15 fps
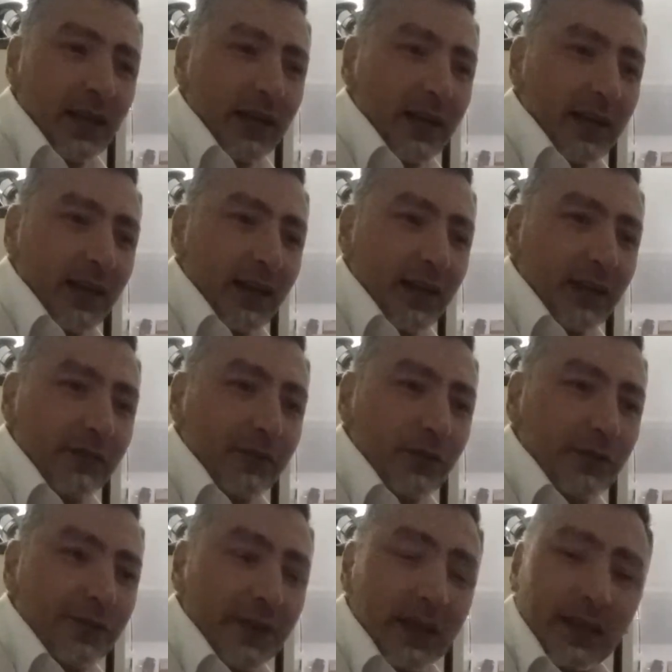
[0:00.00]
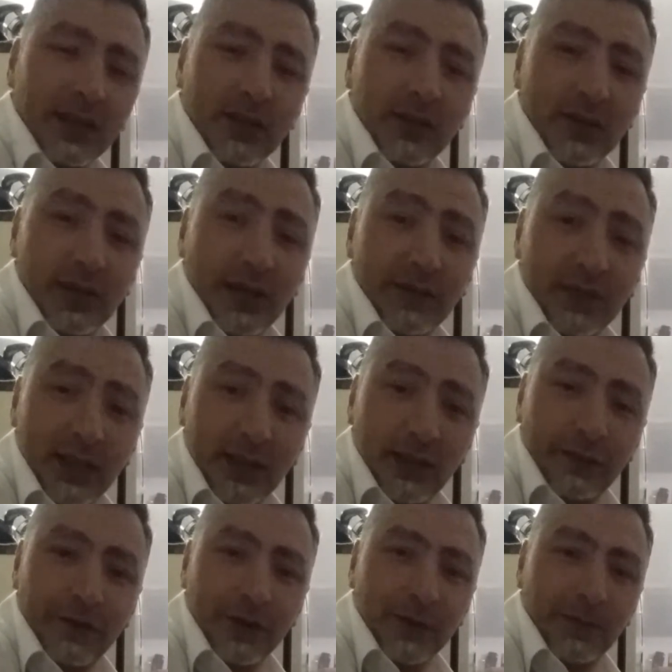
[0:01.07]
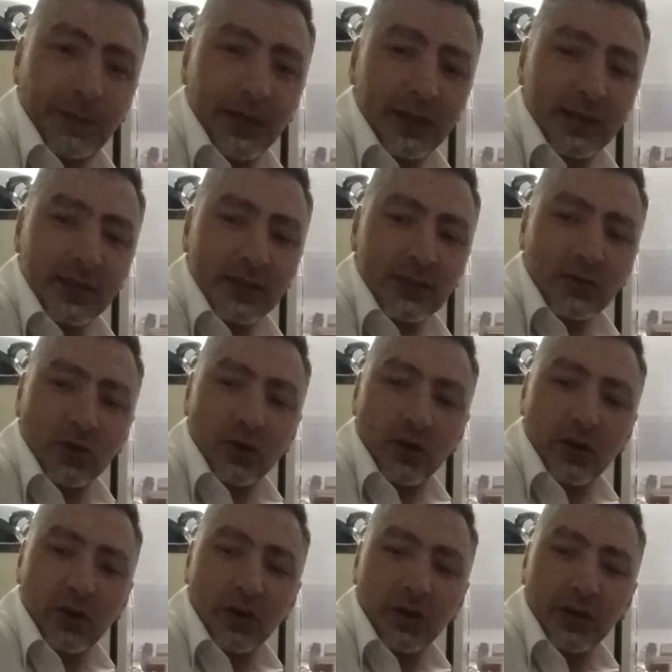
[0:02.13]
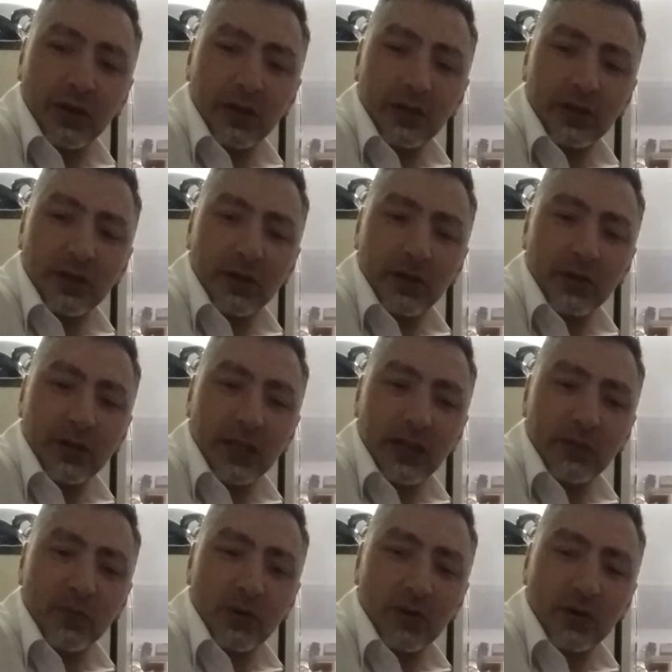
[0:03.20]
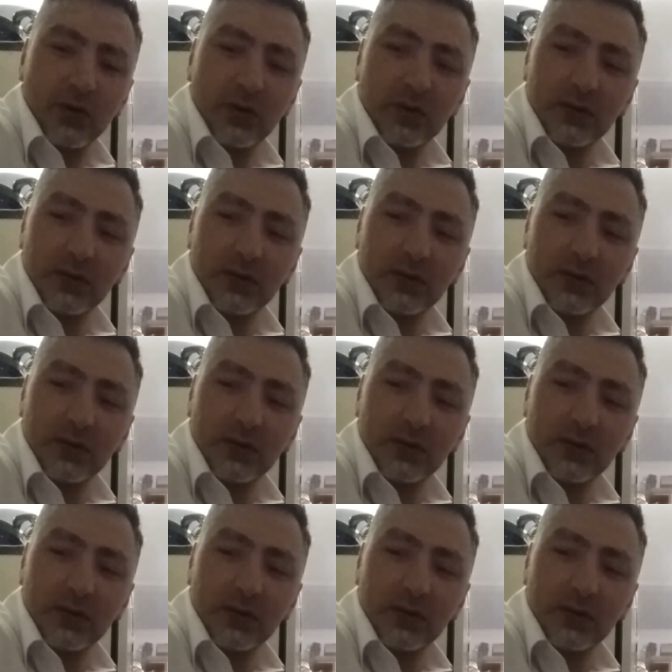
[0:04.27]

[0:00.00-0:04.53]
If you think you have any different opinions, or, you know, any more